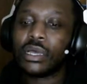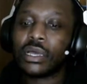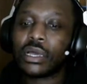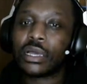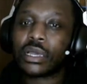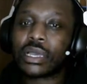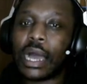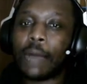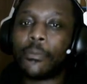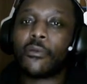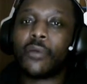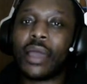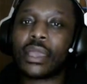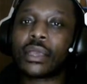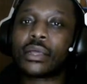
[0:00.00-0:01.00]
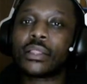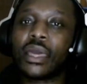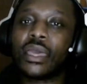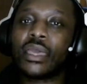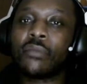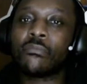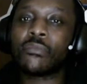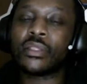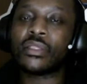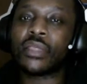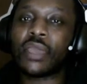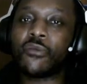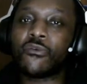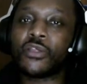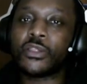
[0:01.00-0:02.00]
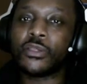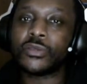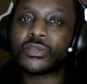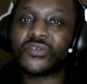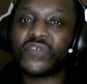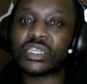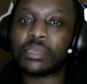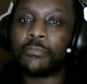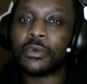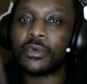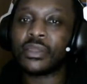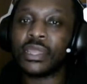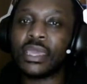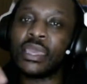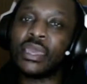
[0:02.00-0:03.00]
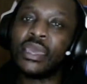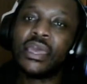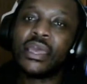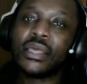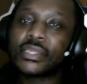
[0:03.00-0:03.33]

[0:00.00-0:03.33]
copyright claimed and they reduce the visibility. So